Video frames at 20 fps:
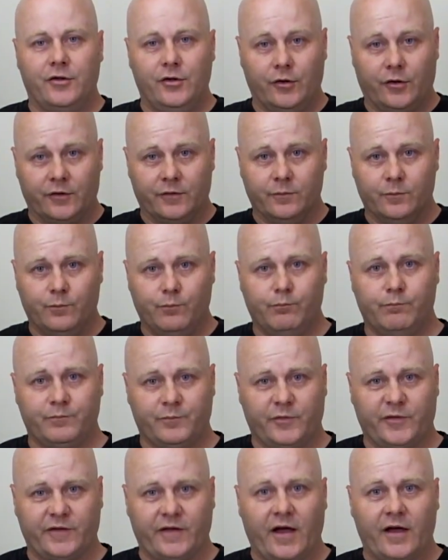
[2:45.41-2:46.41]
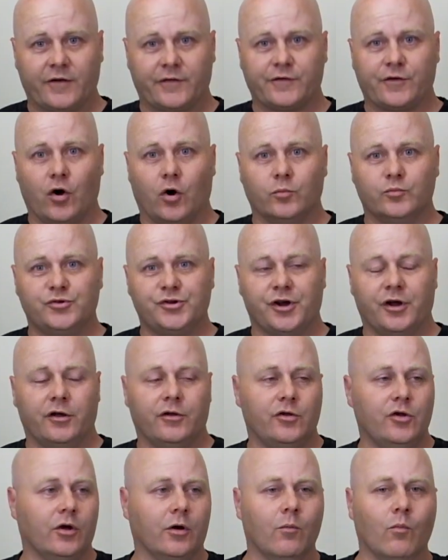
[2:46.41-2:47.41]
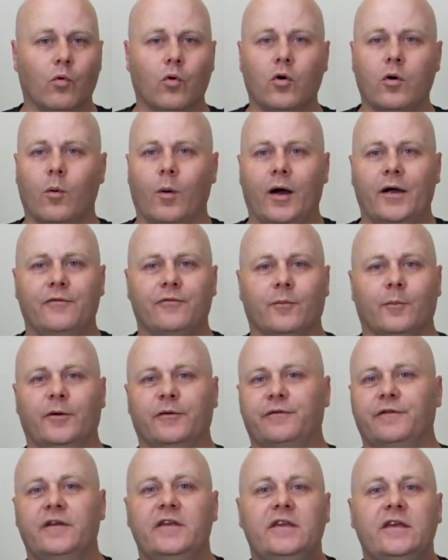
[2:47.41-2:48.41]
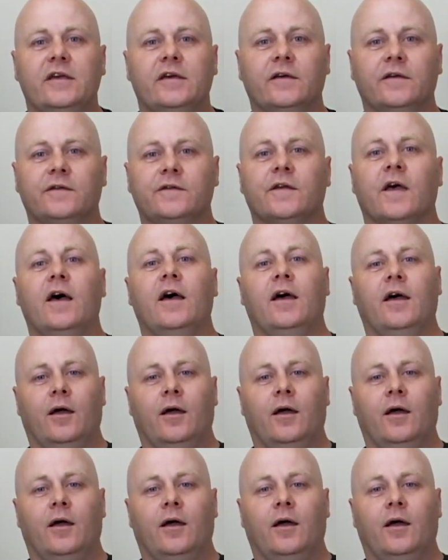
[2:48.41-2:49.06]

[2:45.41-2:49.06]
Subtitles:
You can start a sculpture, you can walk away from it for years,